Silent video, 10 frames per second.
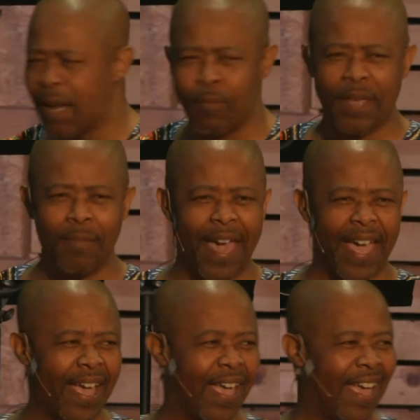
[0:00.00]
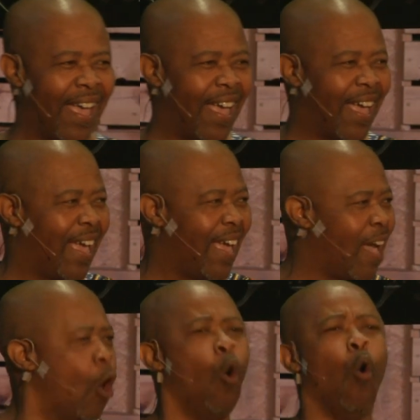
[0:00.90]
You go
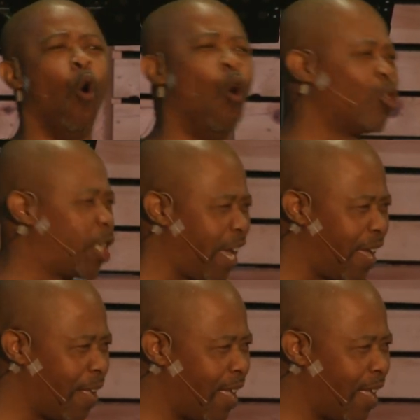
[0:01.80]
through hardship.